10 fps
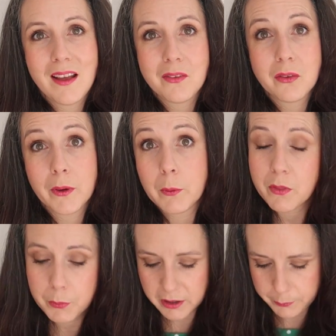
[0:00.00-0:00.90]
uh, sewing
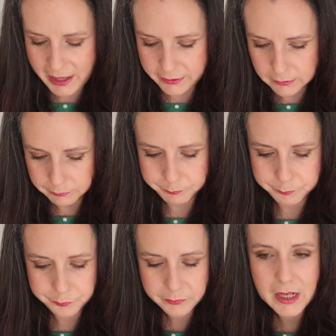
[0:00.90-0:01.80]
with a Burda pattern
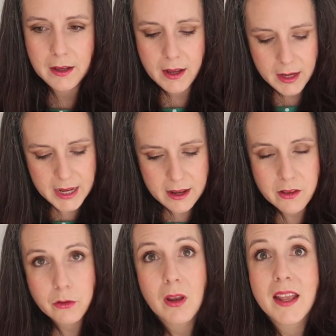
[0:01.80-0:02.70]

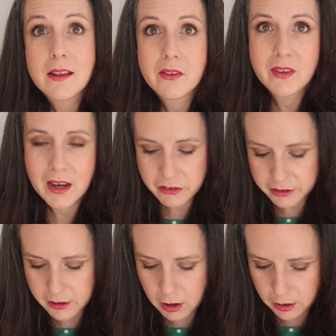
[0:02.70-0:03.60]
is in the
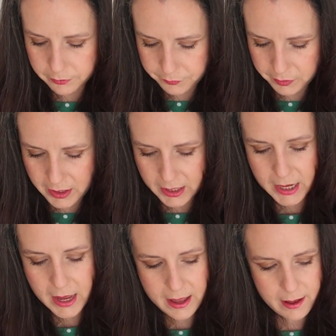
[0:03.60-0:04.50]
centre of
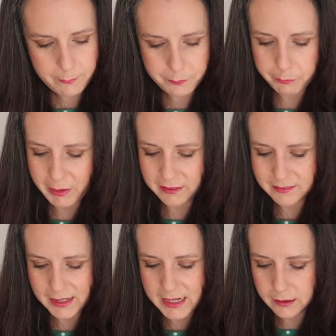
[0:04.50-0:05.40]
the um,
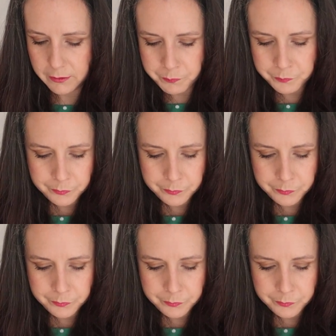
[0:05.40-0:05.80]
magazine.